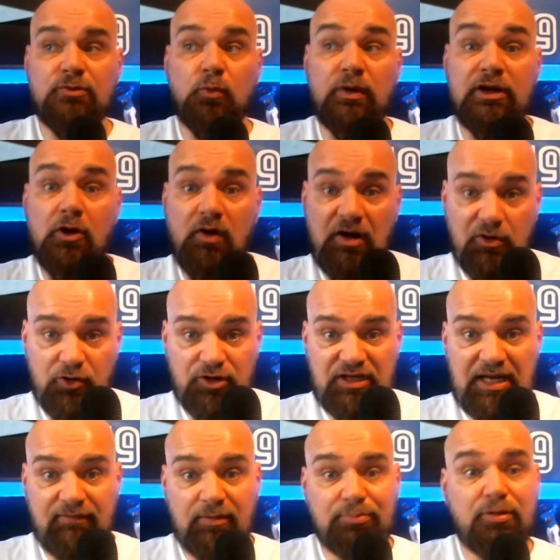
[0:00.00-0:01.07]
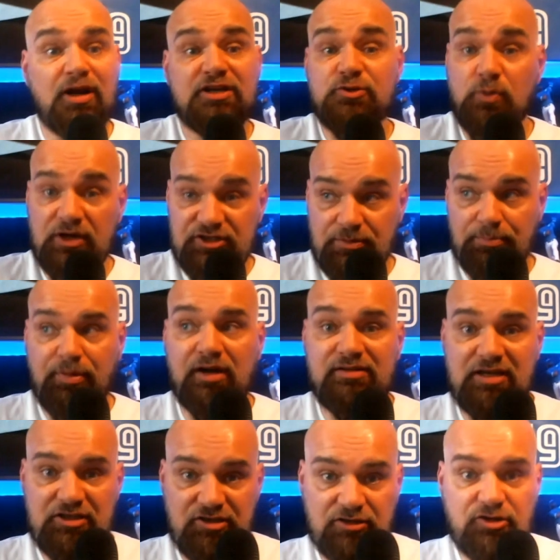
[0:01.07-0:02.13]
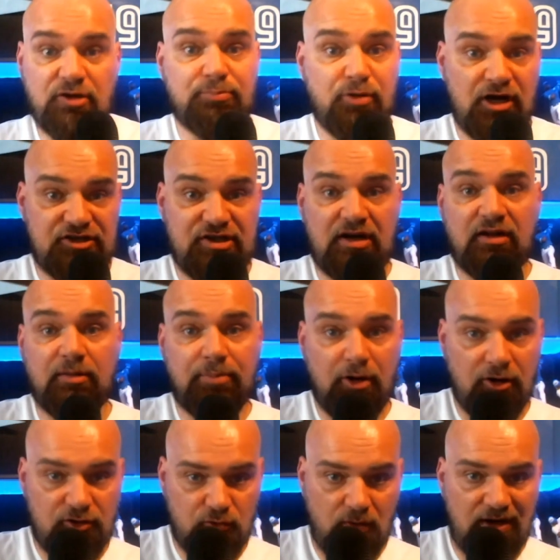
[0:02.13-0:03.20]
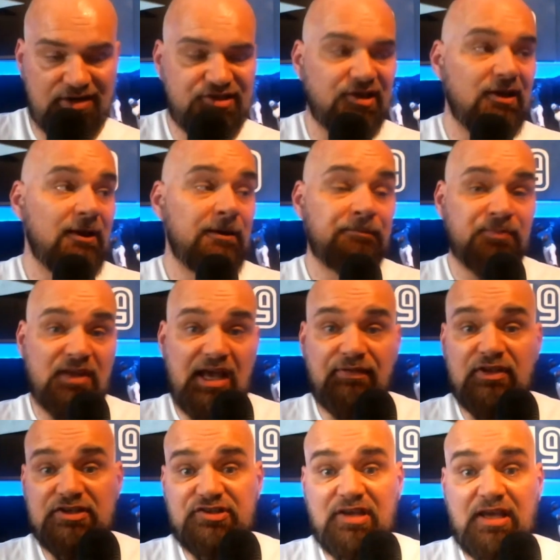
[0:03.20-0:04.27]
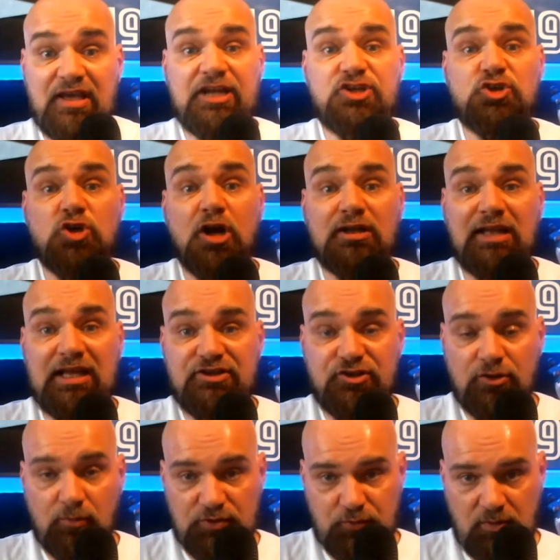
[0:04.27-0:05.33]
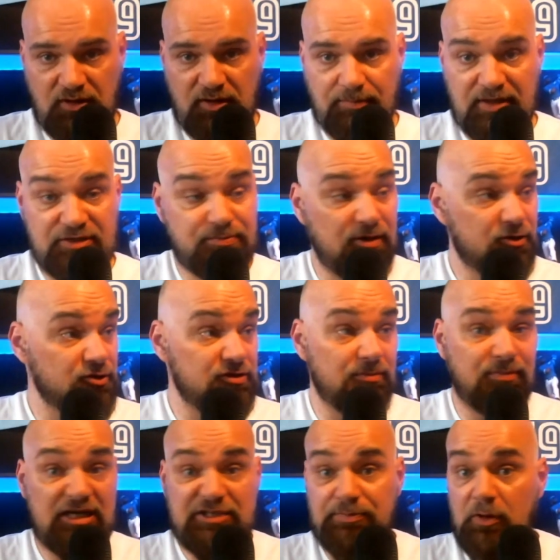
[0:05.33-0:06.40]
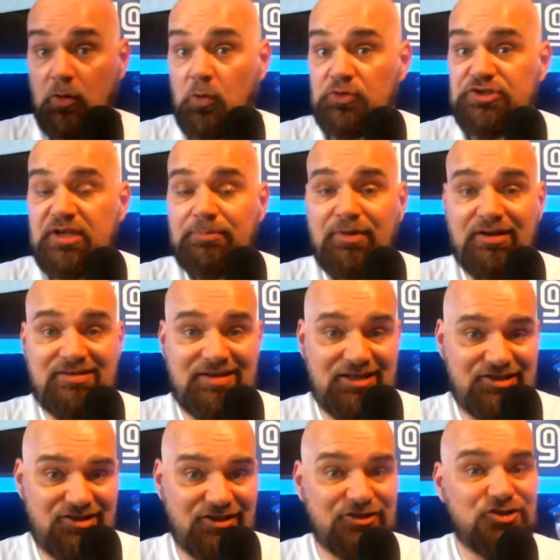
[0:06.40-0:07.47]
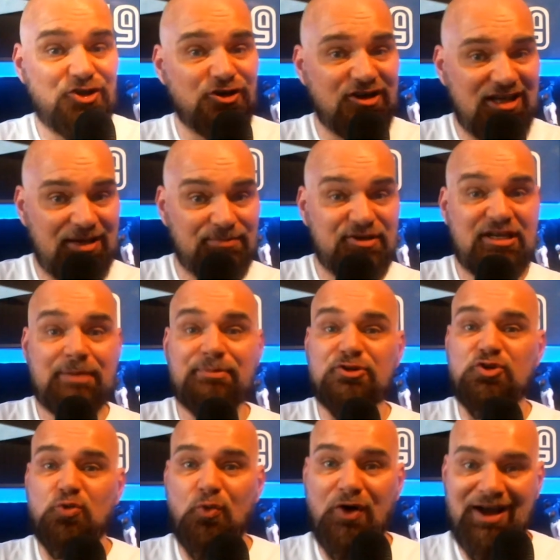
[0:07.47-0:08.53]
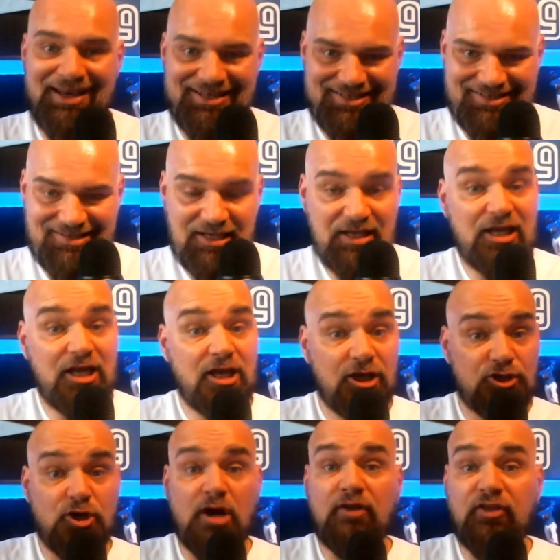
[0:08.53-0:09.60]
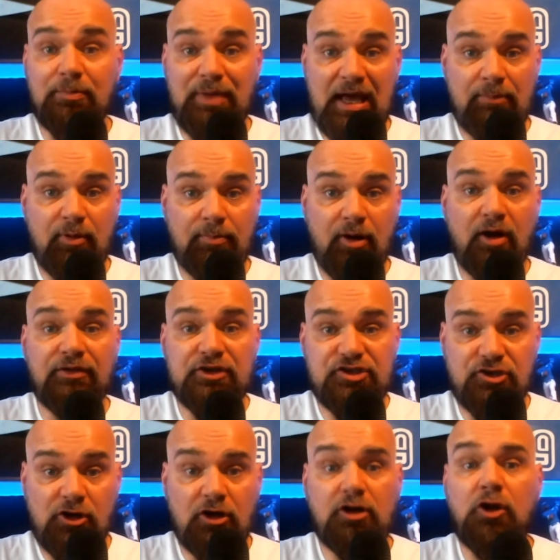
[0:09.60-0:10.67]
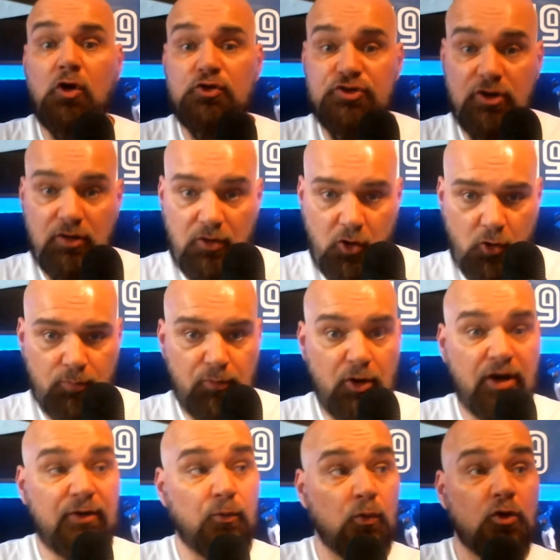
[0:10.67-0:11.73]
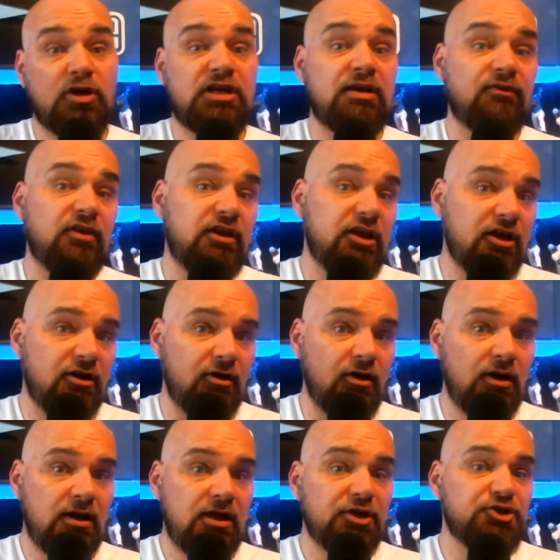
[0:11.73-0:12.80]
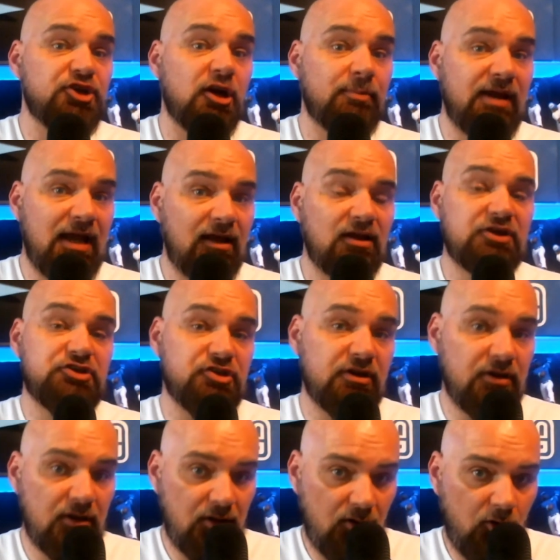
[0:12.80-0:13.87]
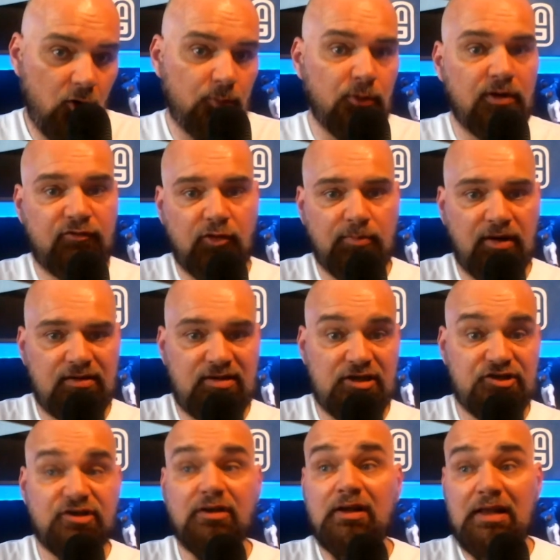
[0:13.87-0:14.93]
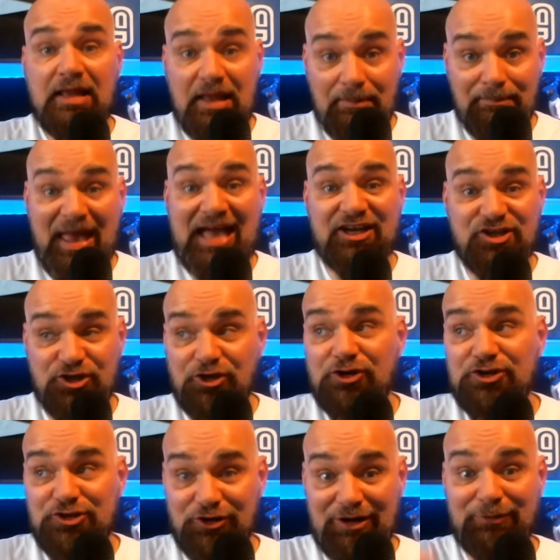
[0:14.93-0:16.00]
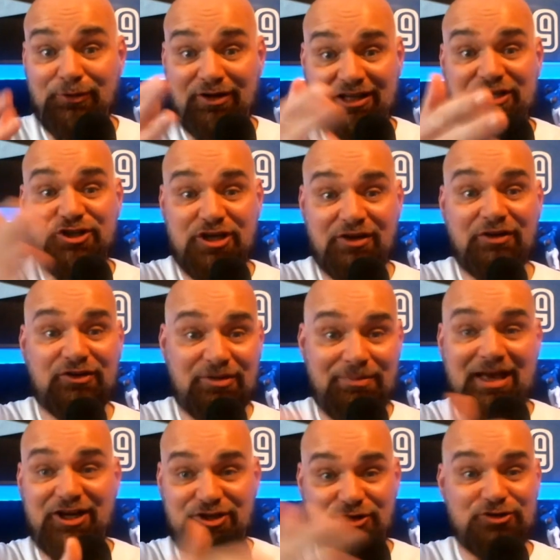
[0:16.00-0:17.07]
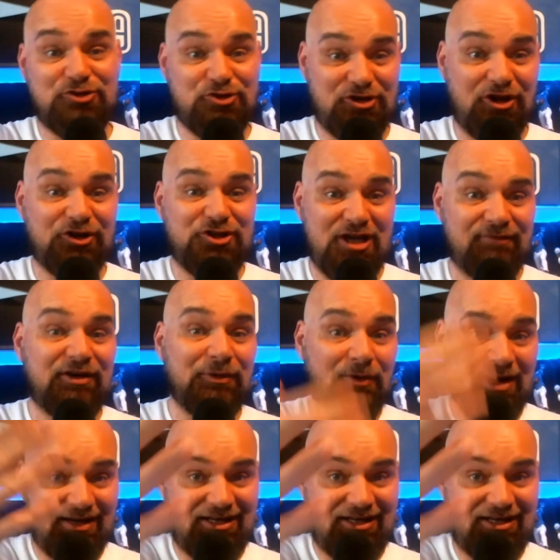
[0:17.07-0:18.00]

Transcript: We know how good David Price was. Bautista took Price out of the park twice. In this day and age, John Lester was one of the best pitchers in baseball. Jose Bautista took him deep twice. Jonathan Papelbon, the star closer, home run. Rookie of the year, Jeremy Hellickson, home run for Bautista. Max Scherzer, and really shout out to Max Scherzer's longevity, right?